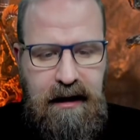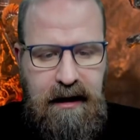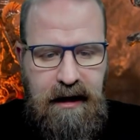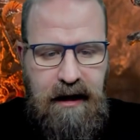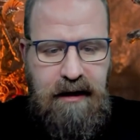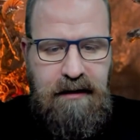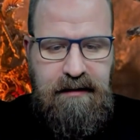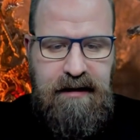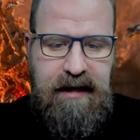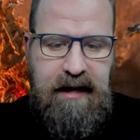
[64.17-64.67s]

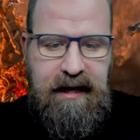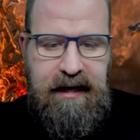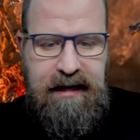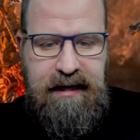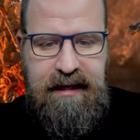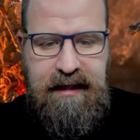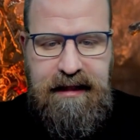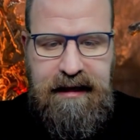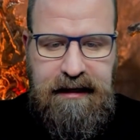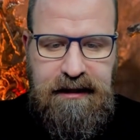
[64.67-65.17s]
Okay,
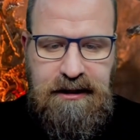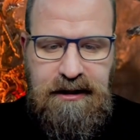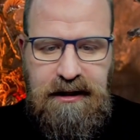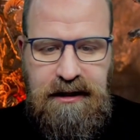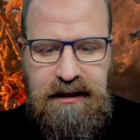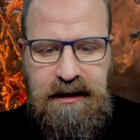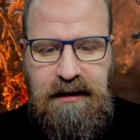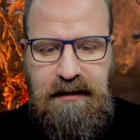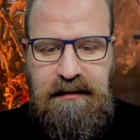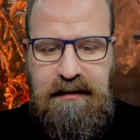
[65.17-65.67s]
that should
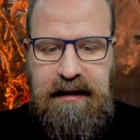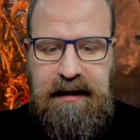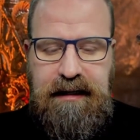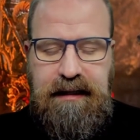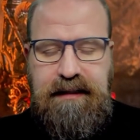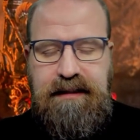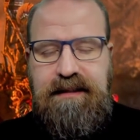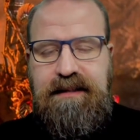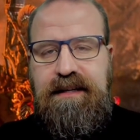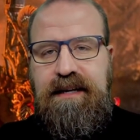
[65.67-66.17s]
do
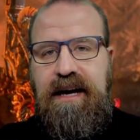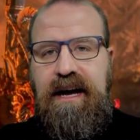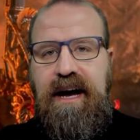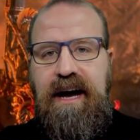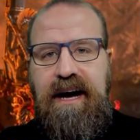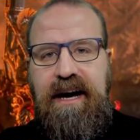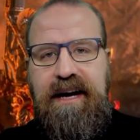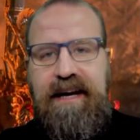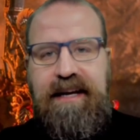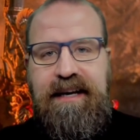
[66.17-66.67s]
things.
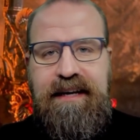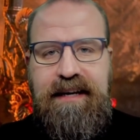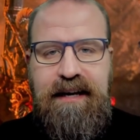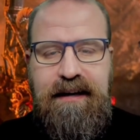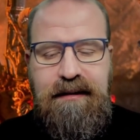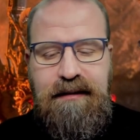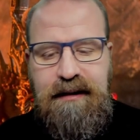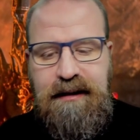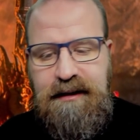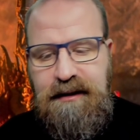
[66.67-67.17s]
Hi,
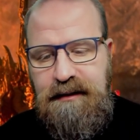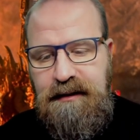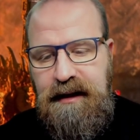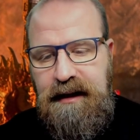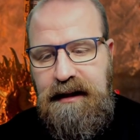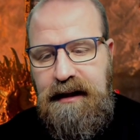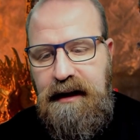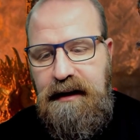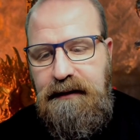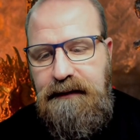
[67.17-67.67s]
how you
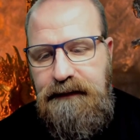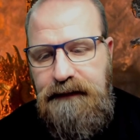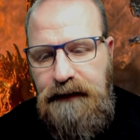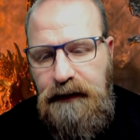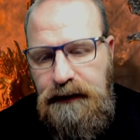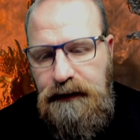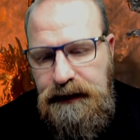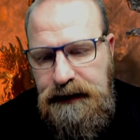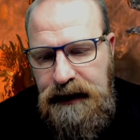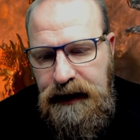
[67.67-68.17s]
doing? I
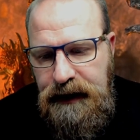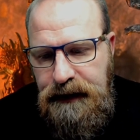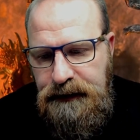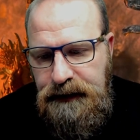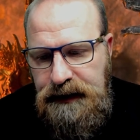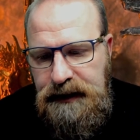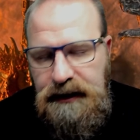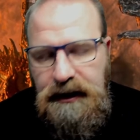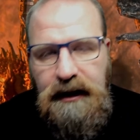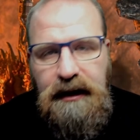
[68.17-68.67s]
thought I
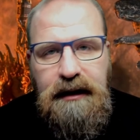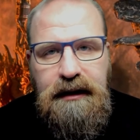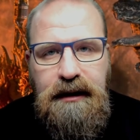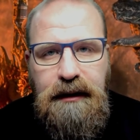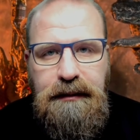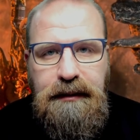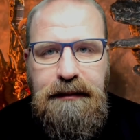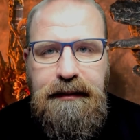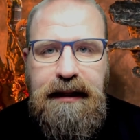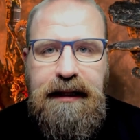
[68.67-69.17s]
would start a
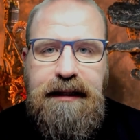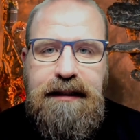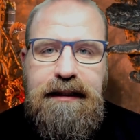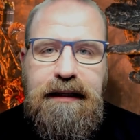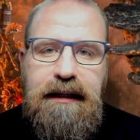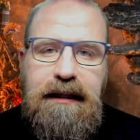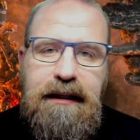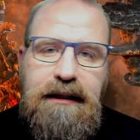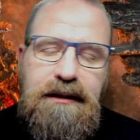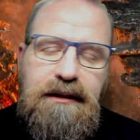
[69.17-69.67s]
couple minutes
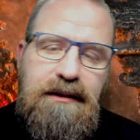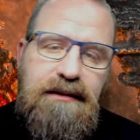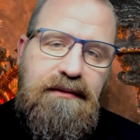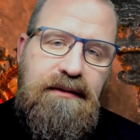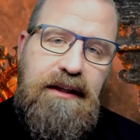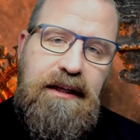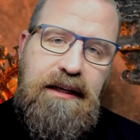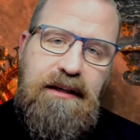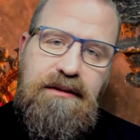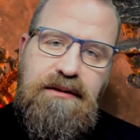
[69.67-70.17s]
early just for
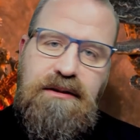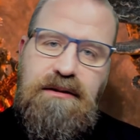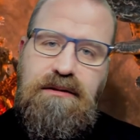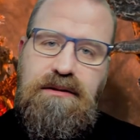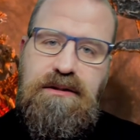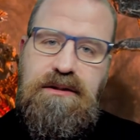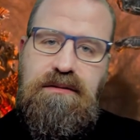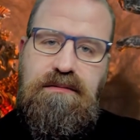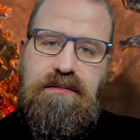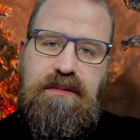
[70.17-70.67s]
the
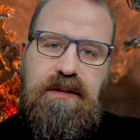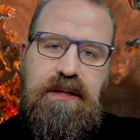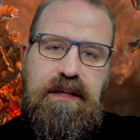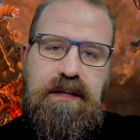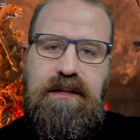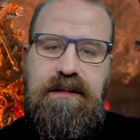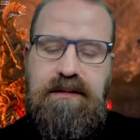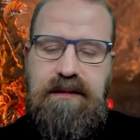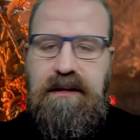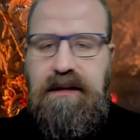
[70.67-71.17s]
introduction, really,
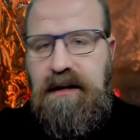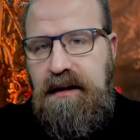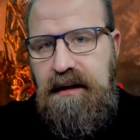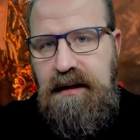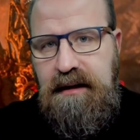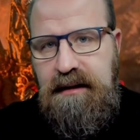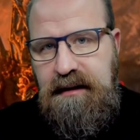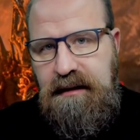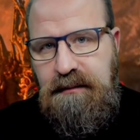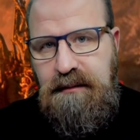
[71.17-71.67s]
because
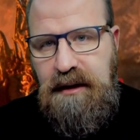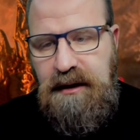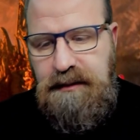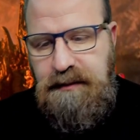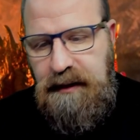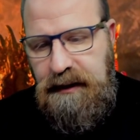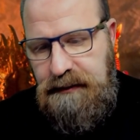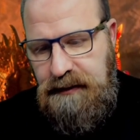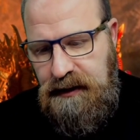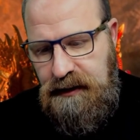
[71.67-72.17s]
I think most
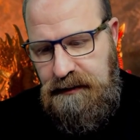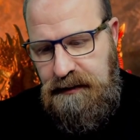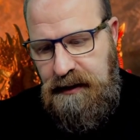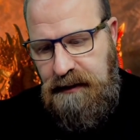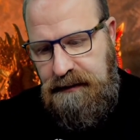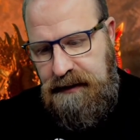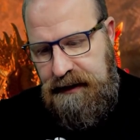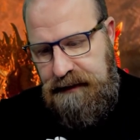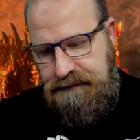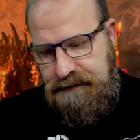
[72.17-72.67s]
people will
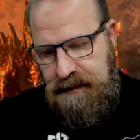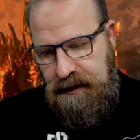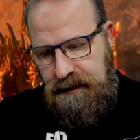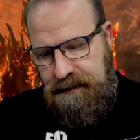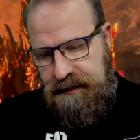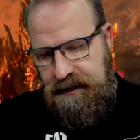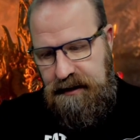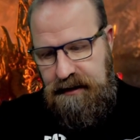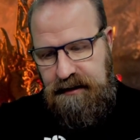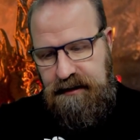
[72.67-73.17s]
probably
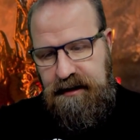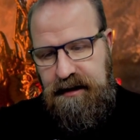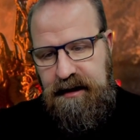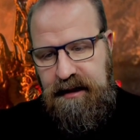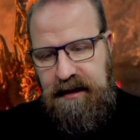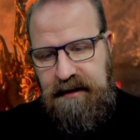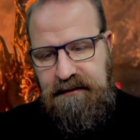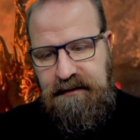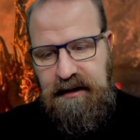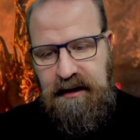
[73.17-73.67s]
pop along at
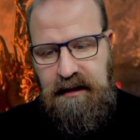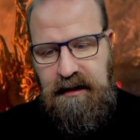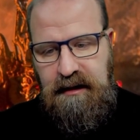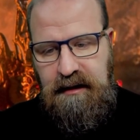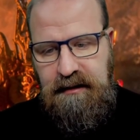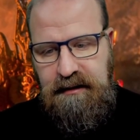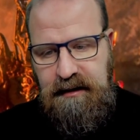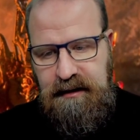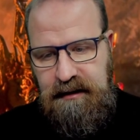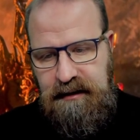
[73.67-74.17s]
11
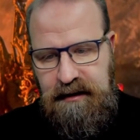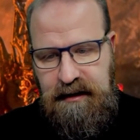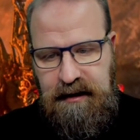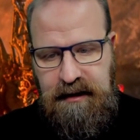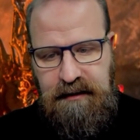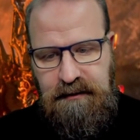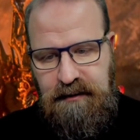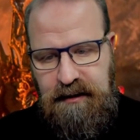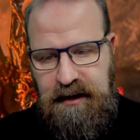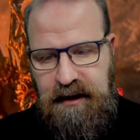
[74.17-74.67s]
o'clock and they
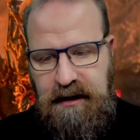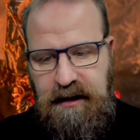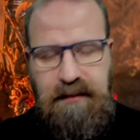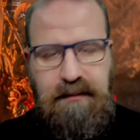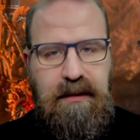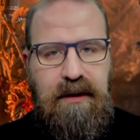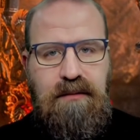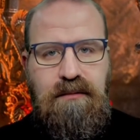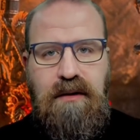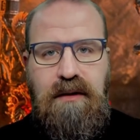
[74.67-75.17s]
don't want to hear
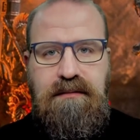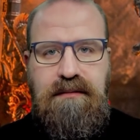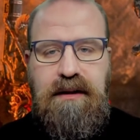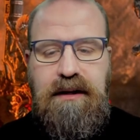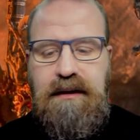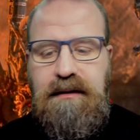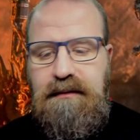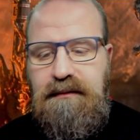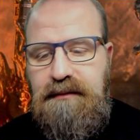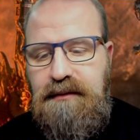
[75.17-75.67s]
me
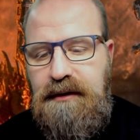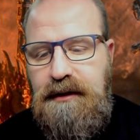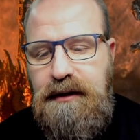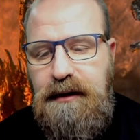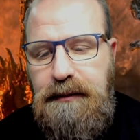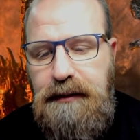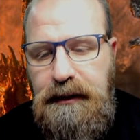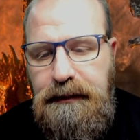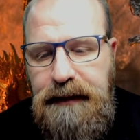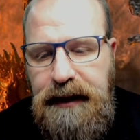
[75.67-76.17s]
waffling on for a
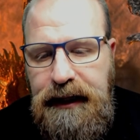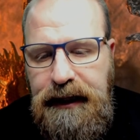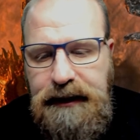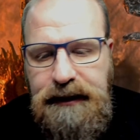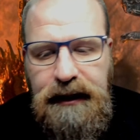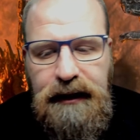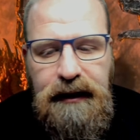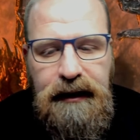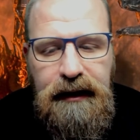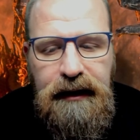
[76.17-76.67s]
couple of
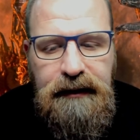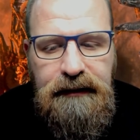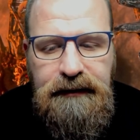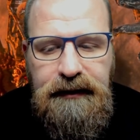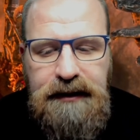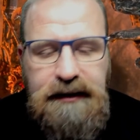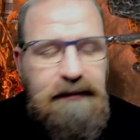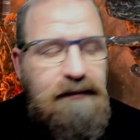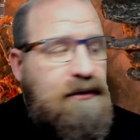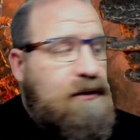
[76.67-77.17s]
minutes.
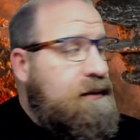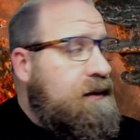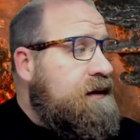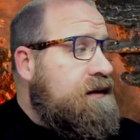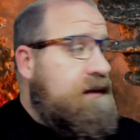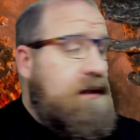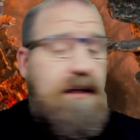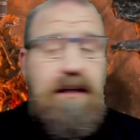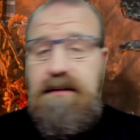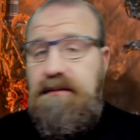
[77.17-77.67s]
First and
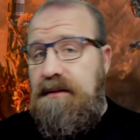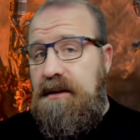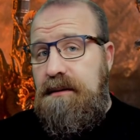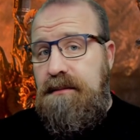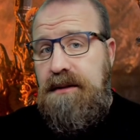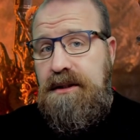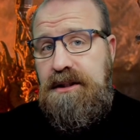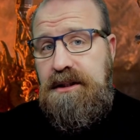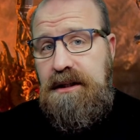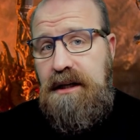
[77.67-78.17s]
foremost, thank you very
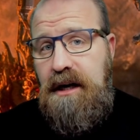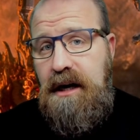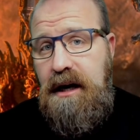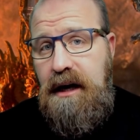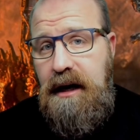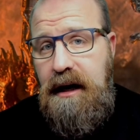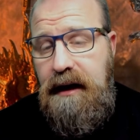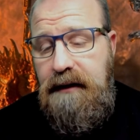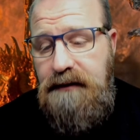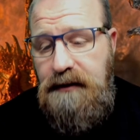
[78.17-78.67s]
much,
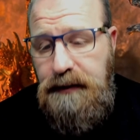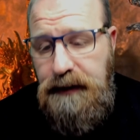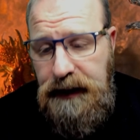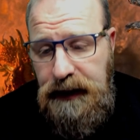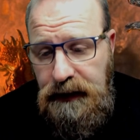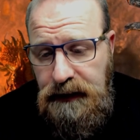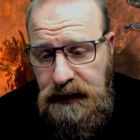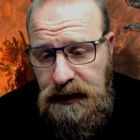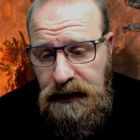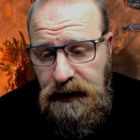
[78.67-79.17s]
everybody
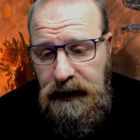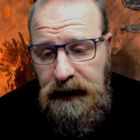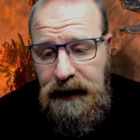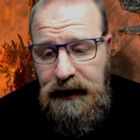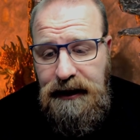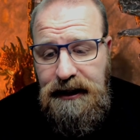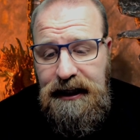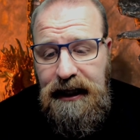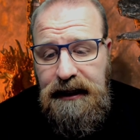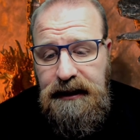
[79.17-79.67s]
who's joined in
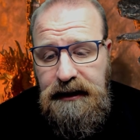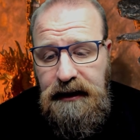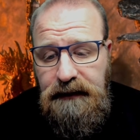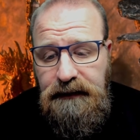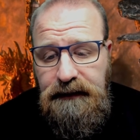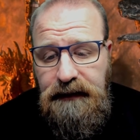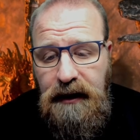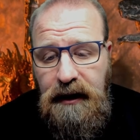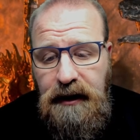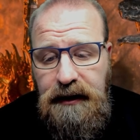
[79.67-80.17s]
the chat so
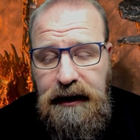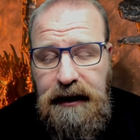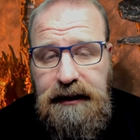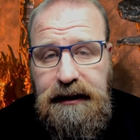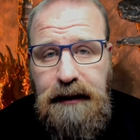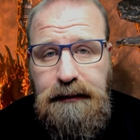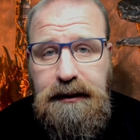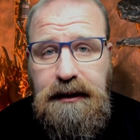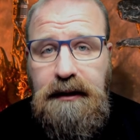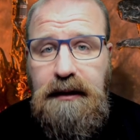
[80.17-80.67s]
far. That's
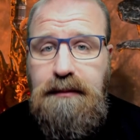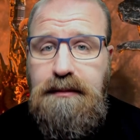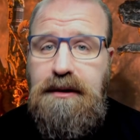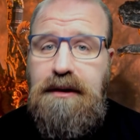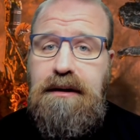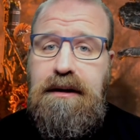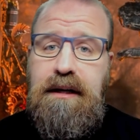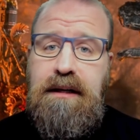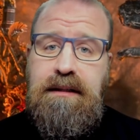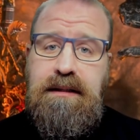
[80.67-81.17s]
absolutely
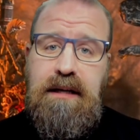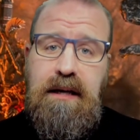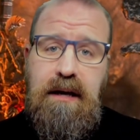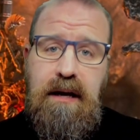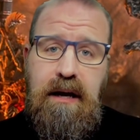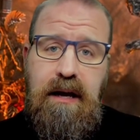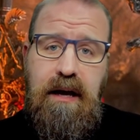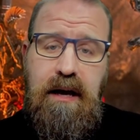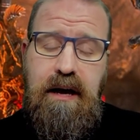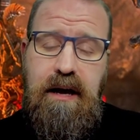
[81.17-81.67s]
brilliant.
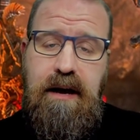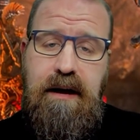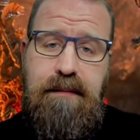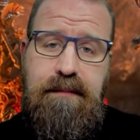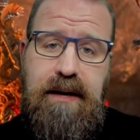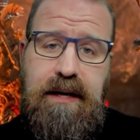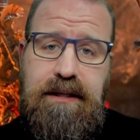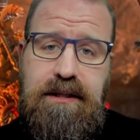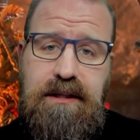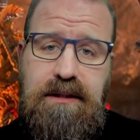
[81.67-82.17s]

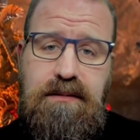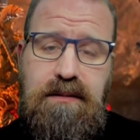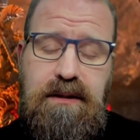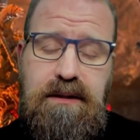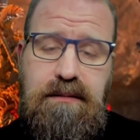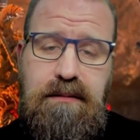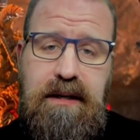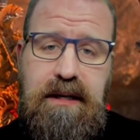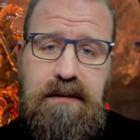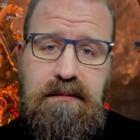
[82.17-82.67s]
I just want
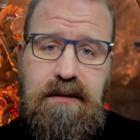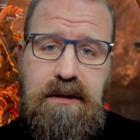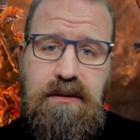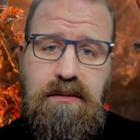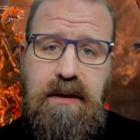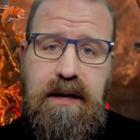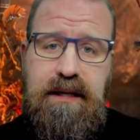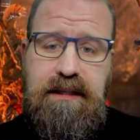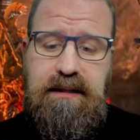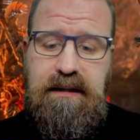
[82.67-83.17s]
to make a
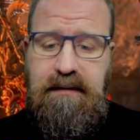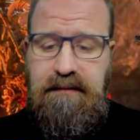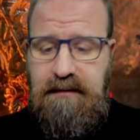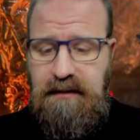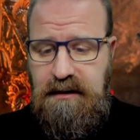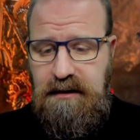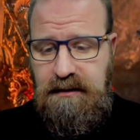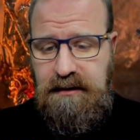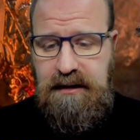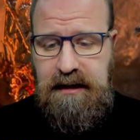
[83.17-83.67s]
request. If
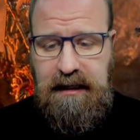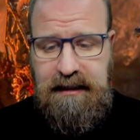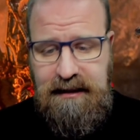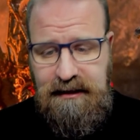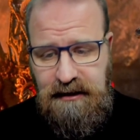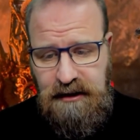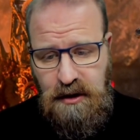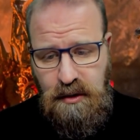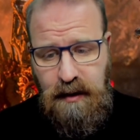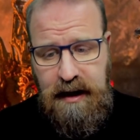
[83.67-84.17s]
you're going to ask
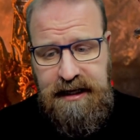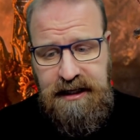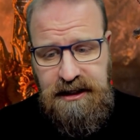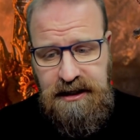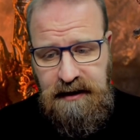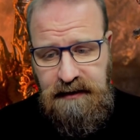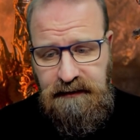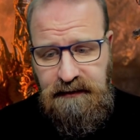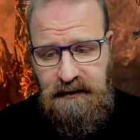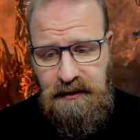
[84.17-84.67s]
a
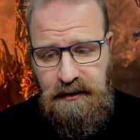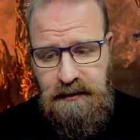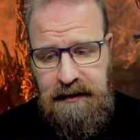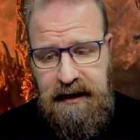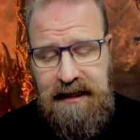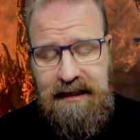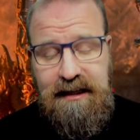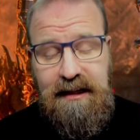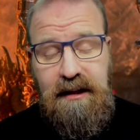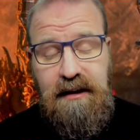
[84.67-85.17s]
question for me
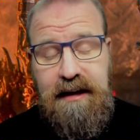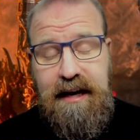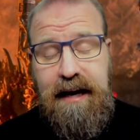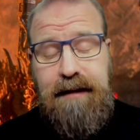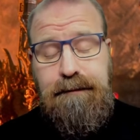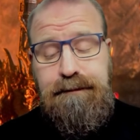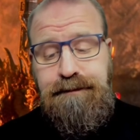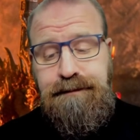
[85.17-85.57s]
to look at,